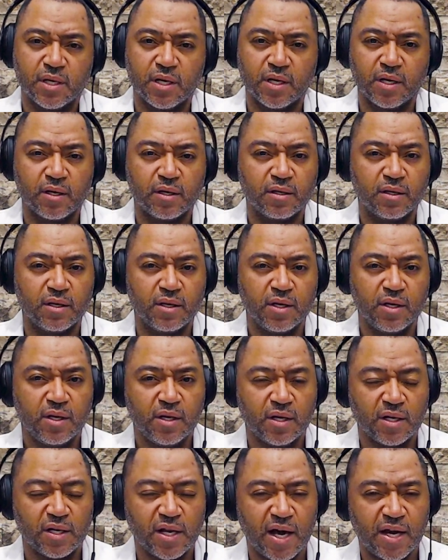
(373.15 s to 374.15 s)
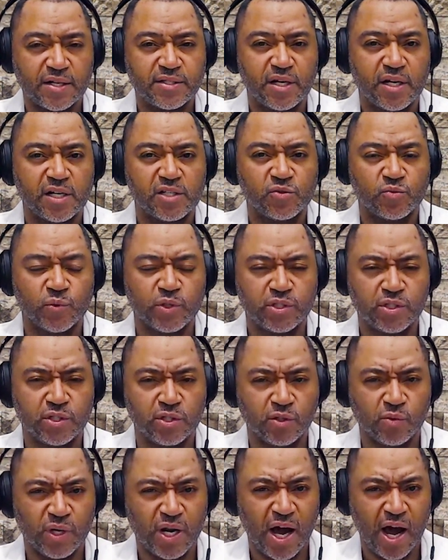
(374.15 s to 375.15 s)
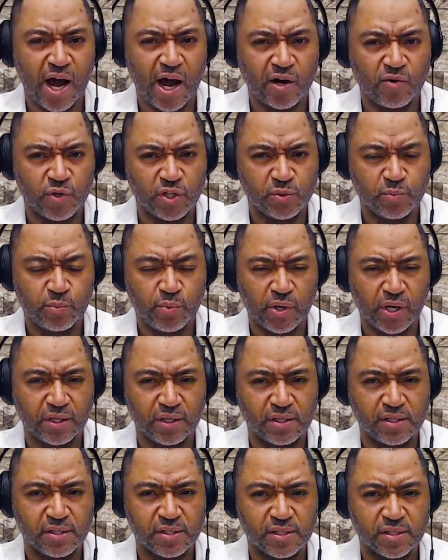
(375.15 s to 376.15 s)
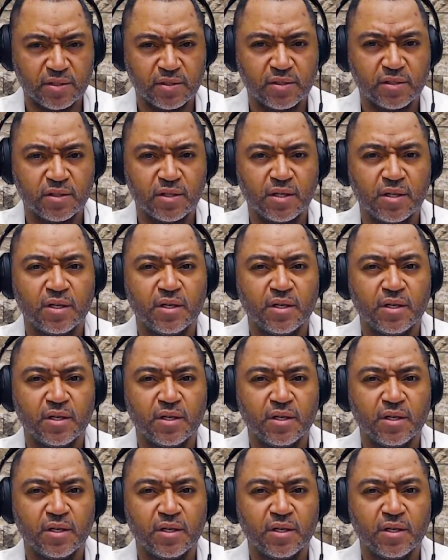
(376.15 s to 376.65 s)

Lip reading: And a lot of times when we're dealing with high risk pregnancies,